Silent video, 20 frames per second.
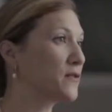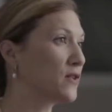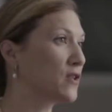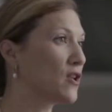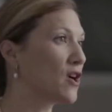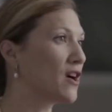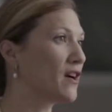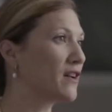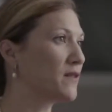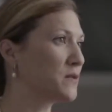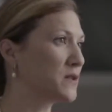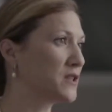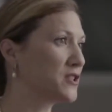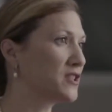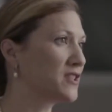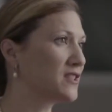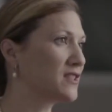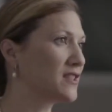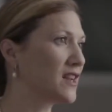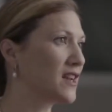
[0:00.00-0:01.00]
for Law and
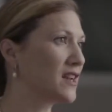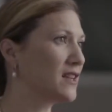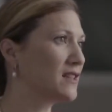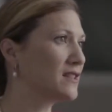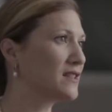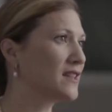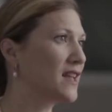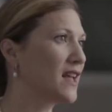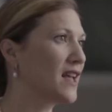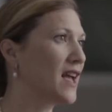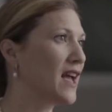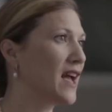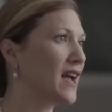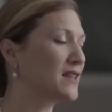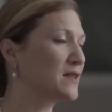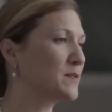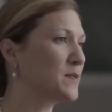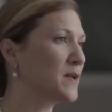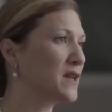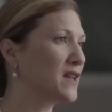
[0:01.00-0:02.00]
Religious Studies
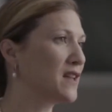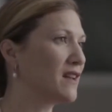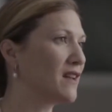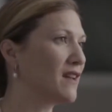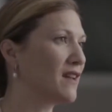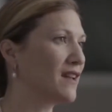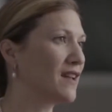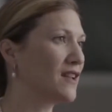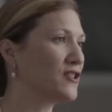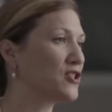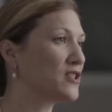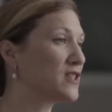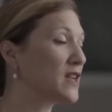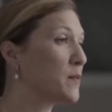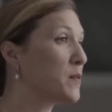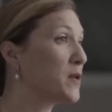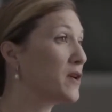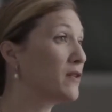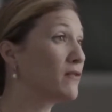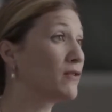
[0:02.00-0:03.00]
has been just
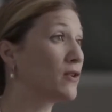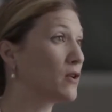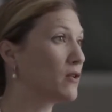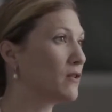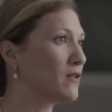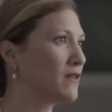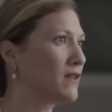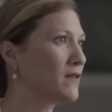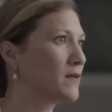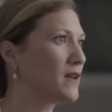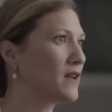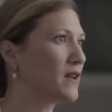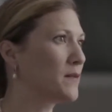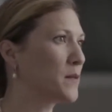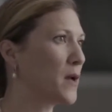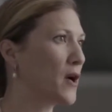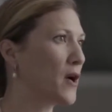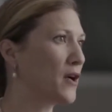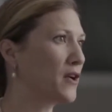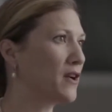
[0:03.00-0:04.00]
a pivotal
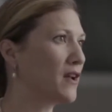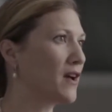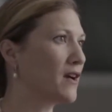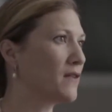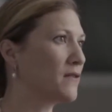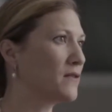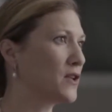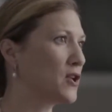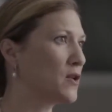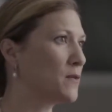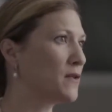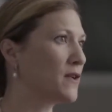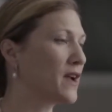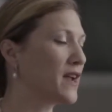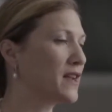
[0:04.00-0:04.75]
part of the human